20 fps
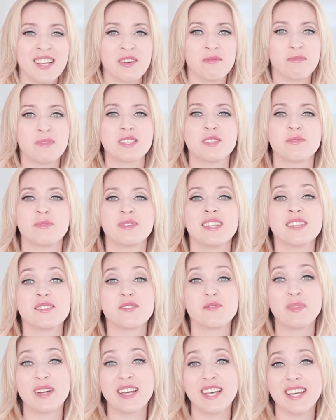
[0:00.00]
But when I
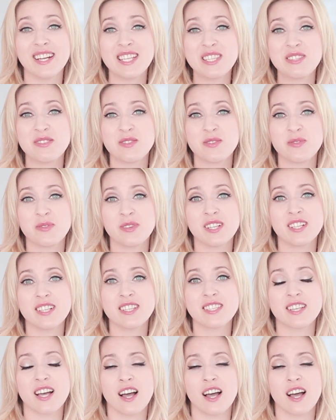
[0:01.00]
do my hair tutorials,